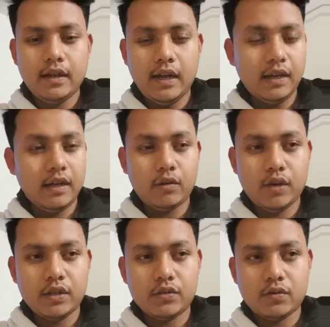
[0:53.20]
And they're
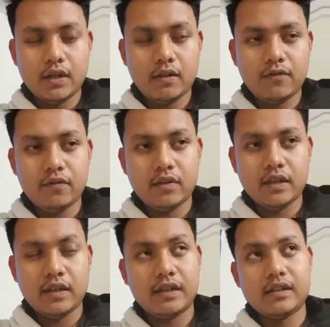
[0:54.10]
quite so helpful,
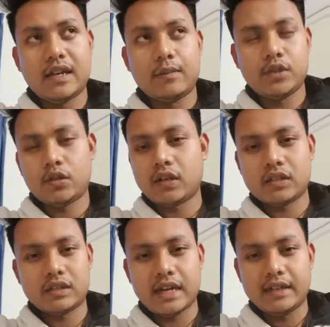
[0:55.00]
and I'm so
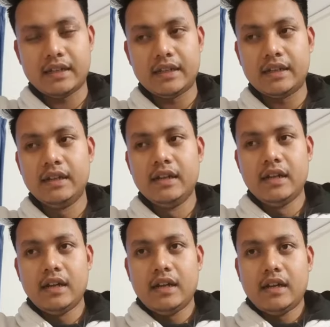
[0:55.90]
excited that
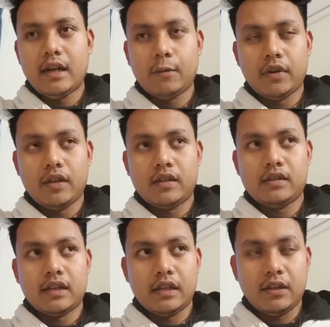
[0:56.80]
I'm gonna
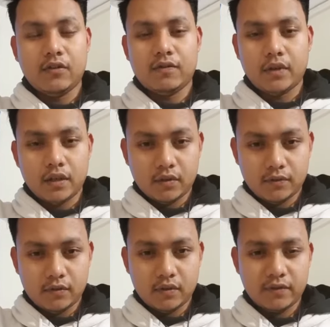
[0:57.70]
study over here
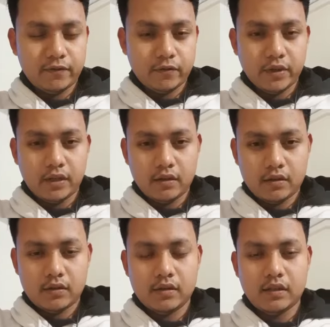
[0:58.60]
for 4
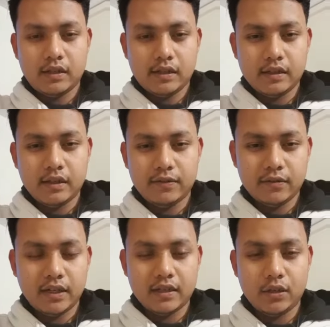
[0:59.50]
years, and if
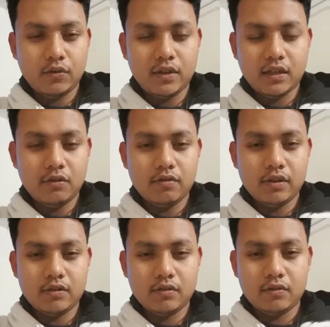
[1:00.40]
you get a UK
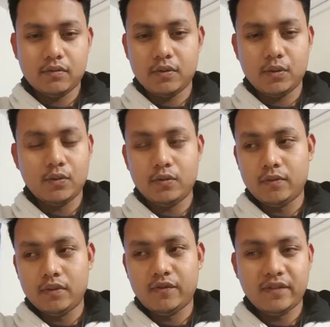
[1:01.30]
degree, so
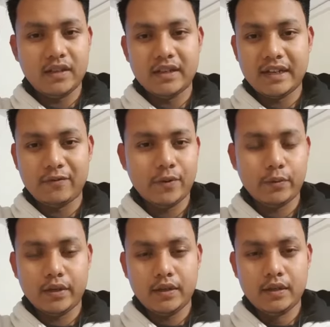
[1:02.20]
you will fit in
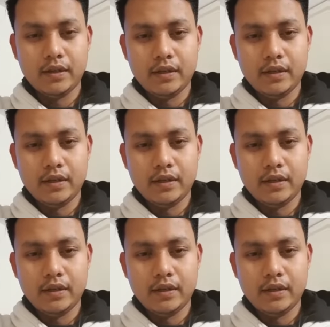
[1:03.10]
everywhere.